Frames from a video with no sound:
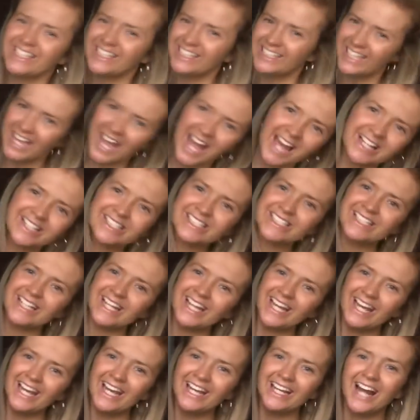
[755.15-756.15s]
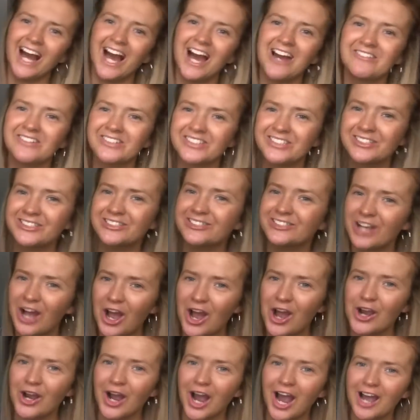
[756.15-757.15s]
Get in! I was so
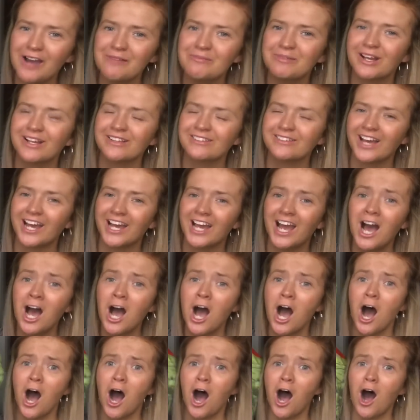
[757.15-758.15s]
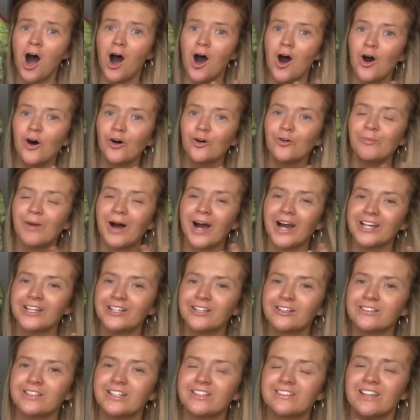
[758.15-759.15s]
happy. I was like, oh my
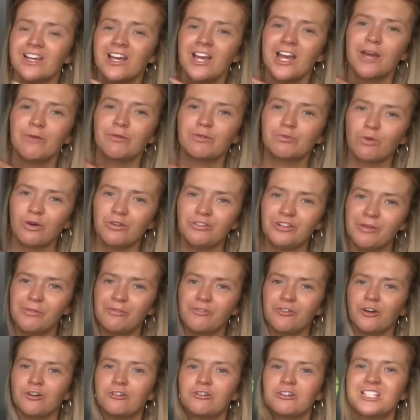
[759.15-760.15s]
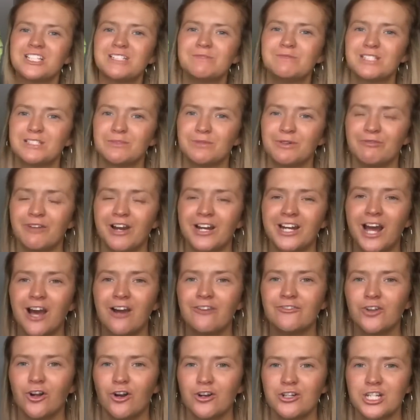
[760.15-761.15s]
goodness. It was one day before Christmas and we ran
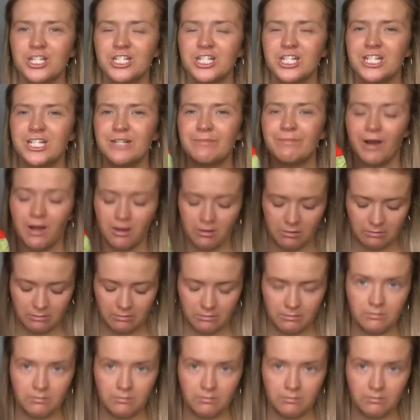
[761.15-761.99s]
out of Yorkshire tea bags.